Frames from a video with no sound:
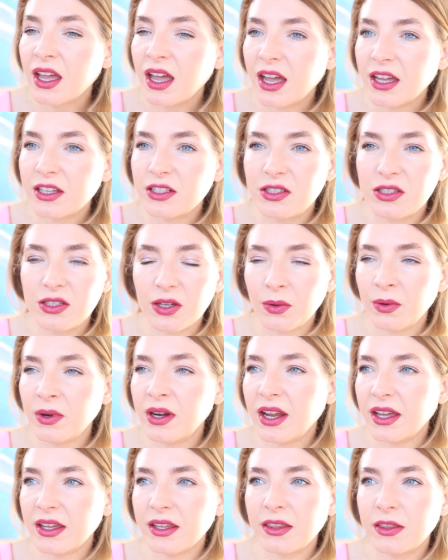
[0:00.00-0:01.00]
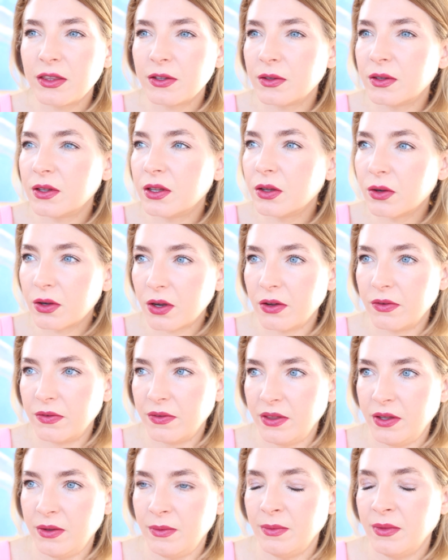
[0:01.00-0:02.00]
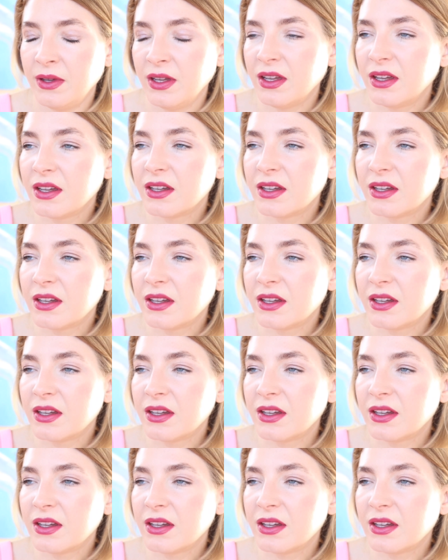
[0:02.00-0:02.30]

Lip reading: I don't like the look of them.